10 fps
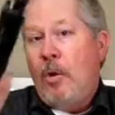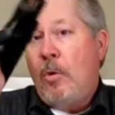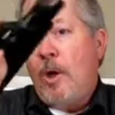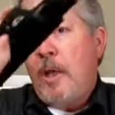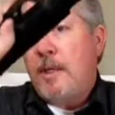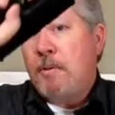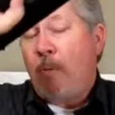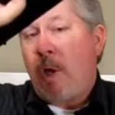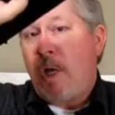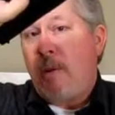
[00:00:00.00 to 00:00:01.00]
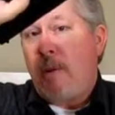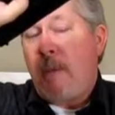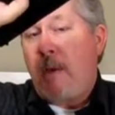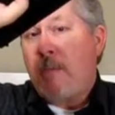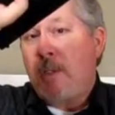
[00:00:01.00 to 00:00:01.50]
or it has one on the
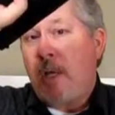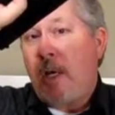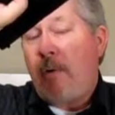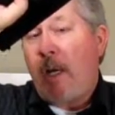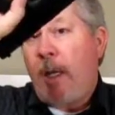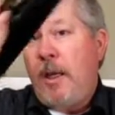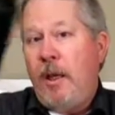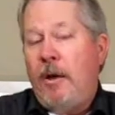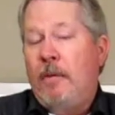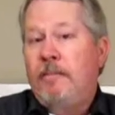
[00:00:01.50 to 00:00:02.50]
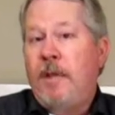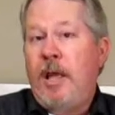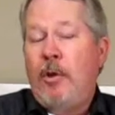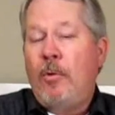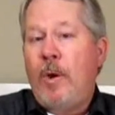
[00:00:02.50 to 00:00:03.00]
thumb side right here.
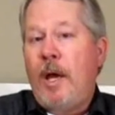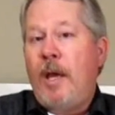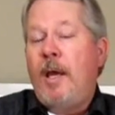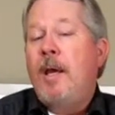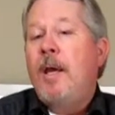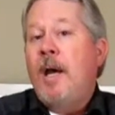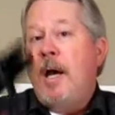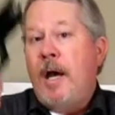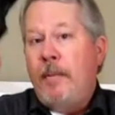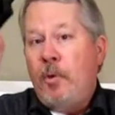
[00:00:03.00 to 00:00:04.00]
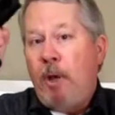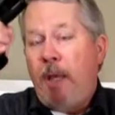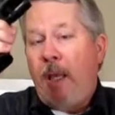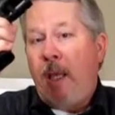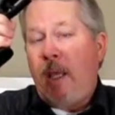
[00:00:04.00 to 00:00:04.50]
Either way, I'm going
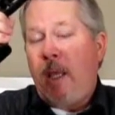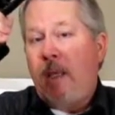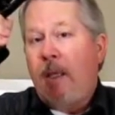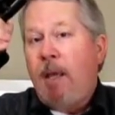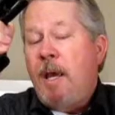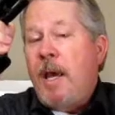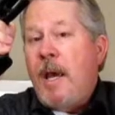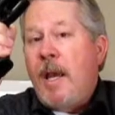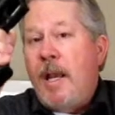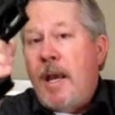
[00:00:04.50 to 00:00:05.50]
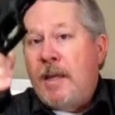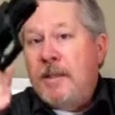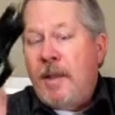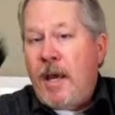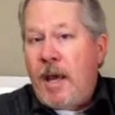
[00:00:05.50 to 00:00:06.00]
to hit it, and
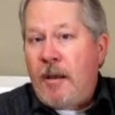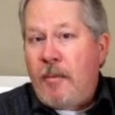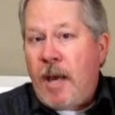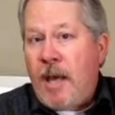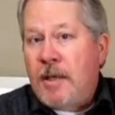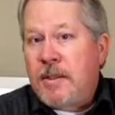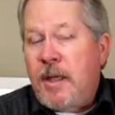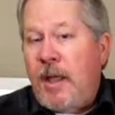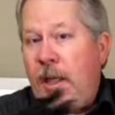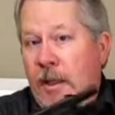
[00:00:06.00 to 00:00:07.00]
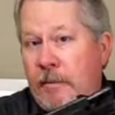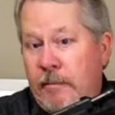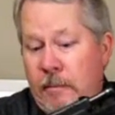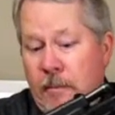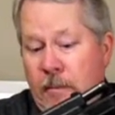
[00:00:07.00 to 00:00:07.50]
as that magazine
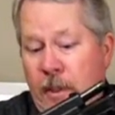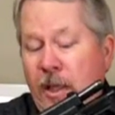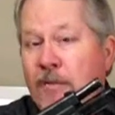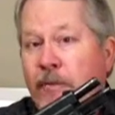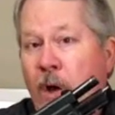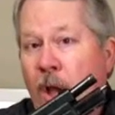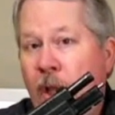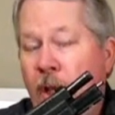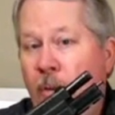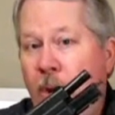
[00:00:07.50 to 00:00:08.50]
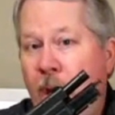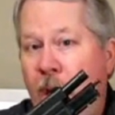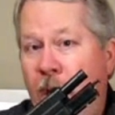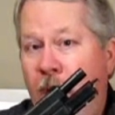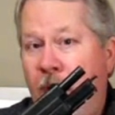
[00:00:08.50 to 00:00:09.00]
is falling
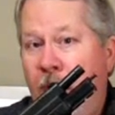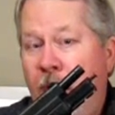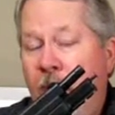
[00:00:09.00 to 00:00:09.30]
away,